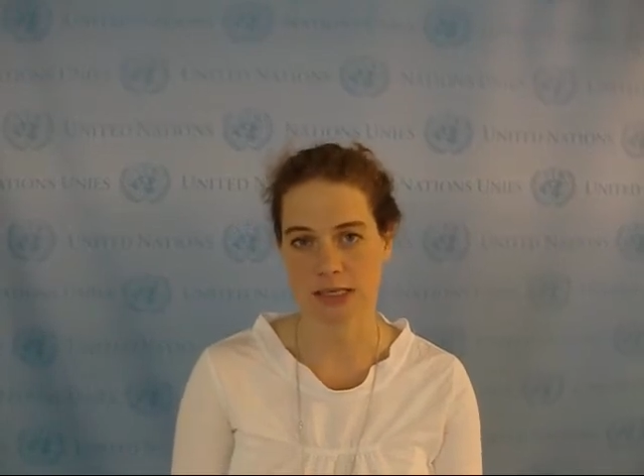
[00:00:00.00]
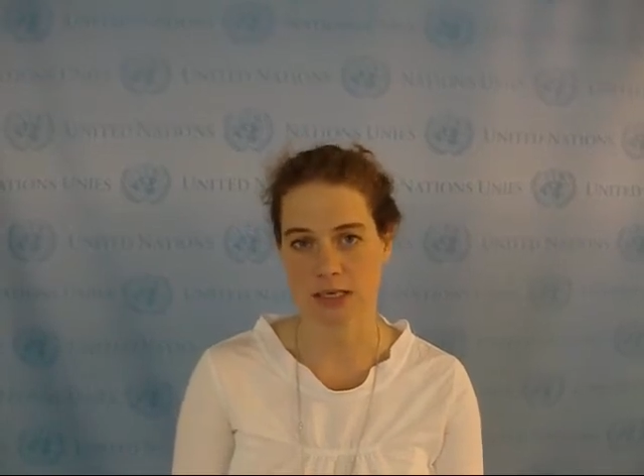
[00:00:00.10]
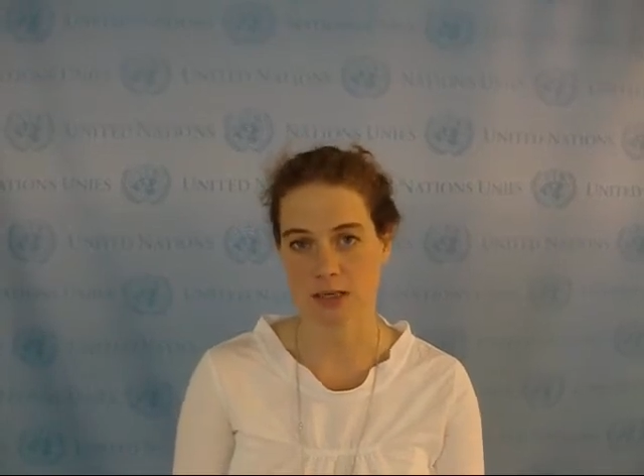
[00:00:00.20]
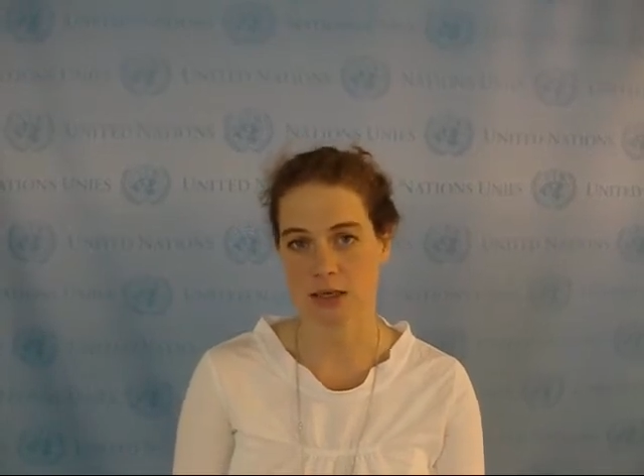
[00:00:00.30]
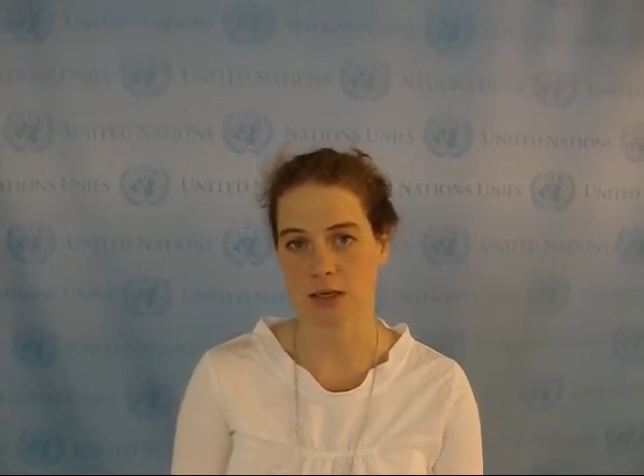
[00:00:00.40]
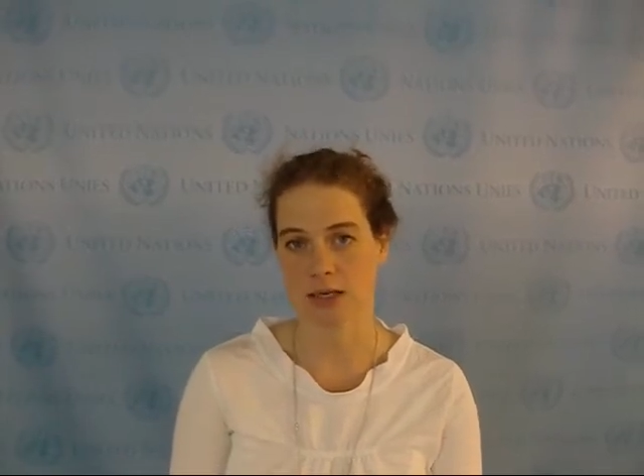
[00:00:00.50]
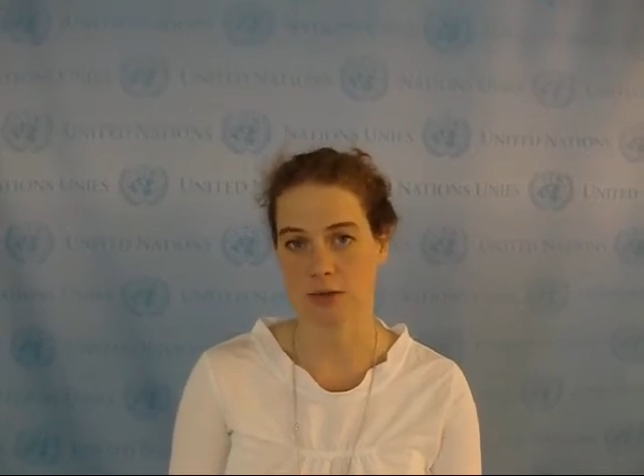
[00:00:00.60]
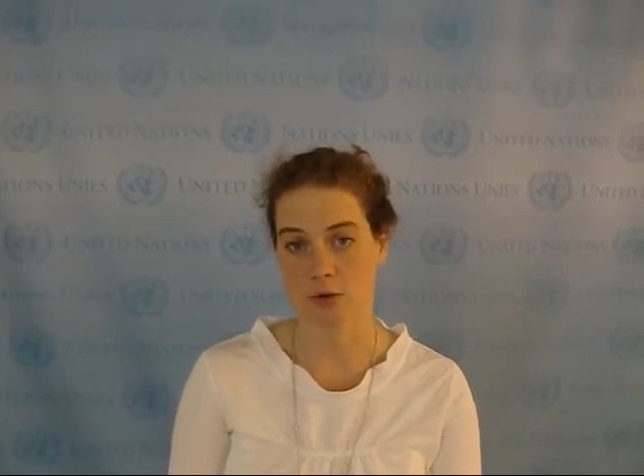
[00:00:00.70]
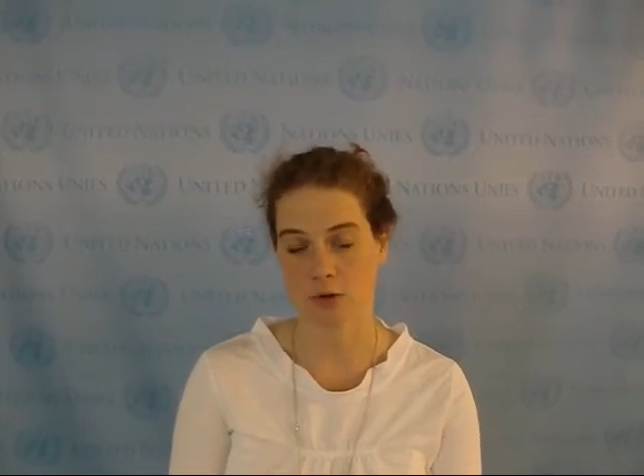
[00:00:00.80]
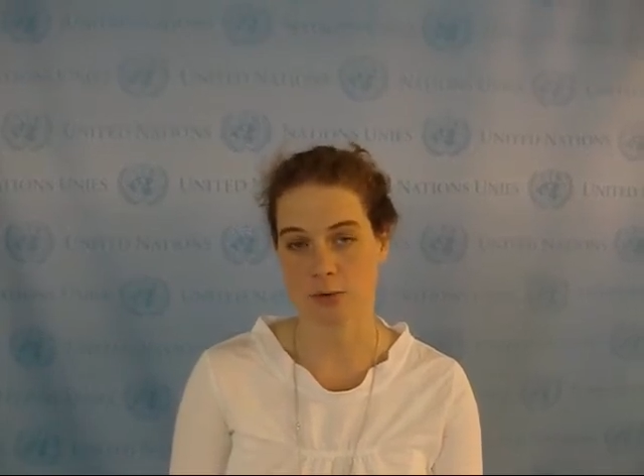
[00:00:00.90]
in the in
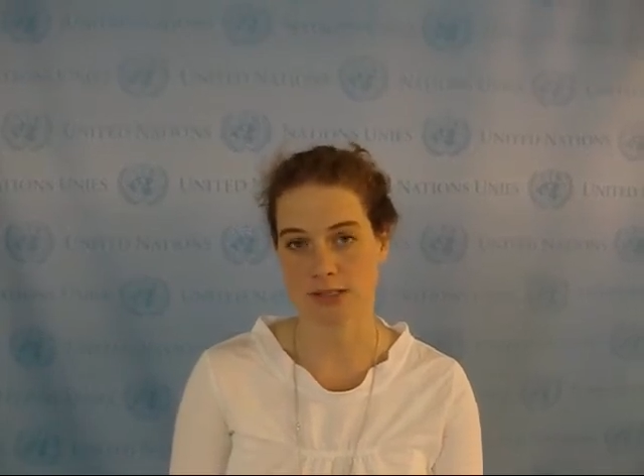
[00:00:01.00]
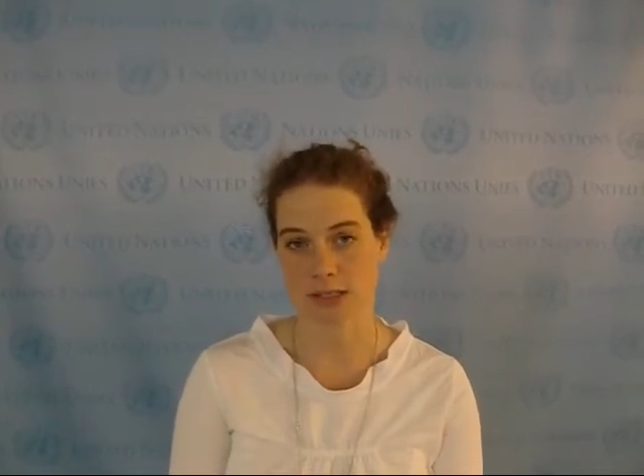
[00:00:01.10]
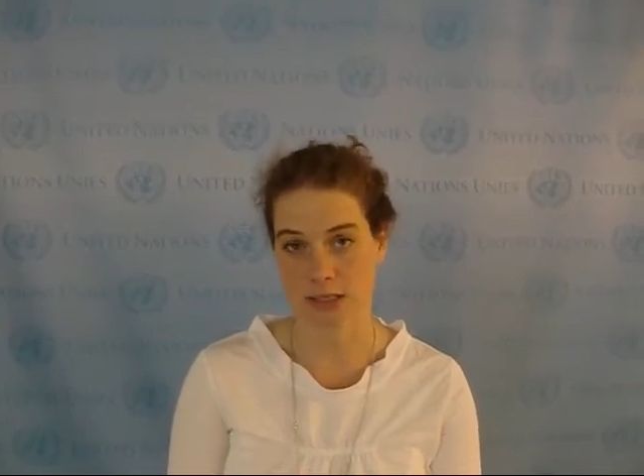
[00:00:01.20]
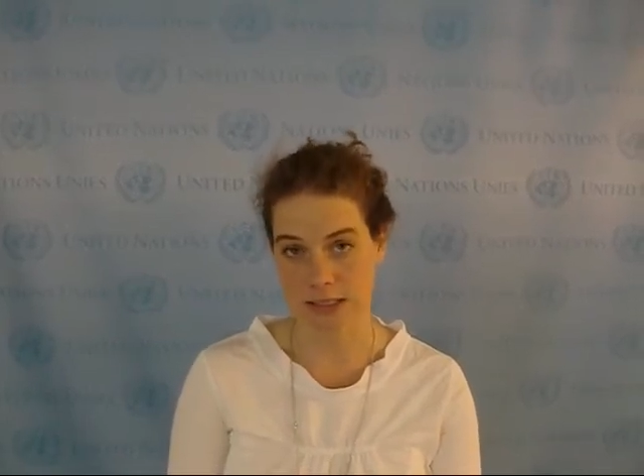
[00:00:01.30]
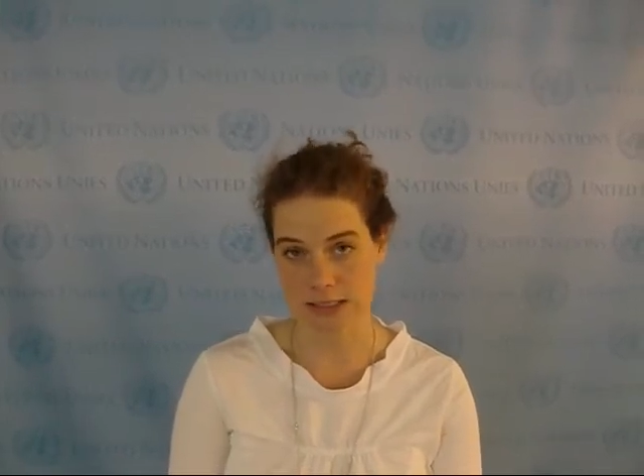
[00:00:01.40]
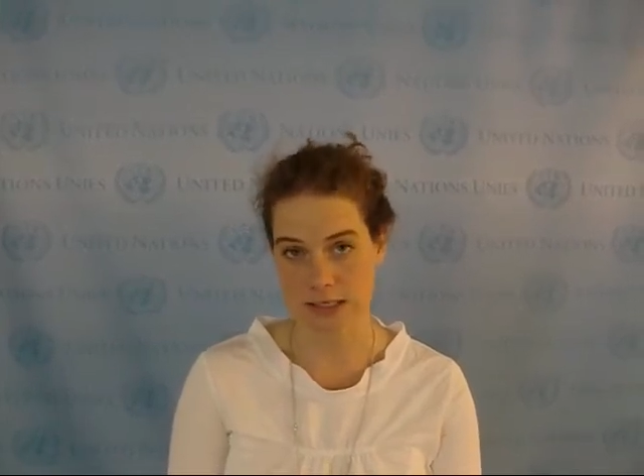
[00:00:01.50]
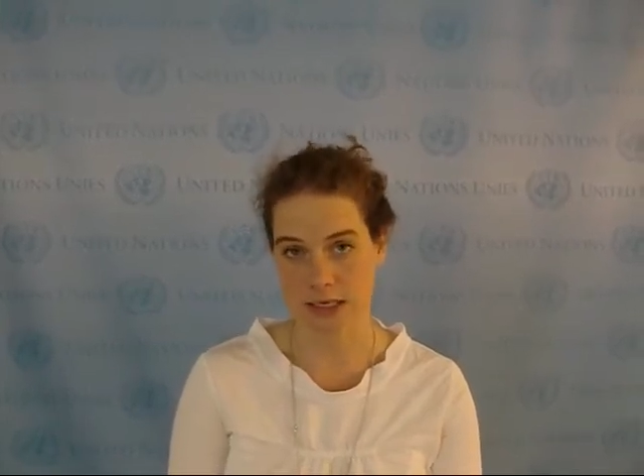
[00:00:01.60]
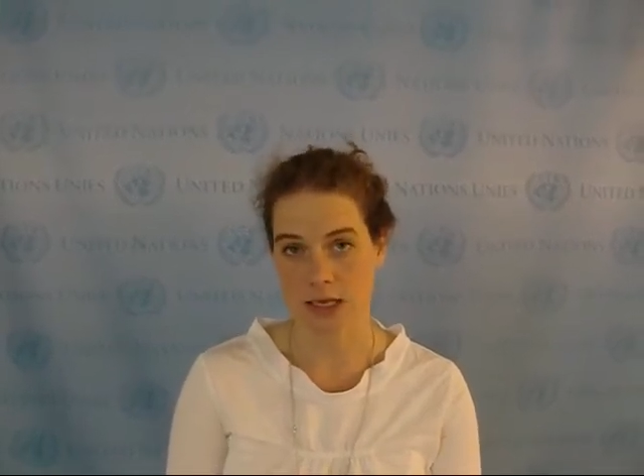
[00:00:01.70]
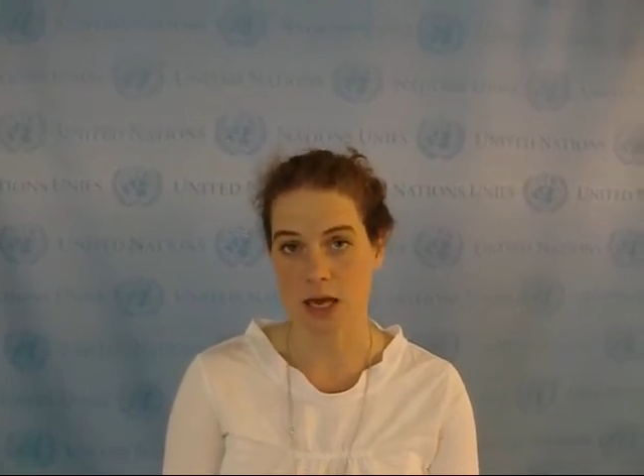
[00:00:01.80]
the Northwest Atlantic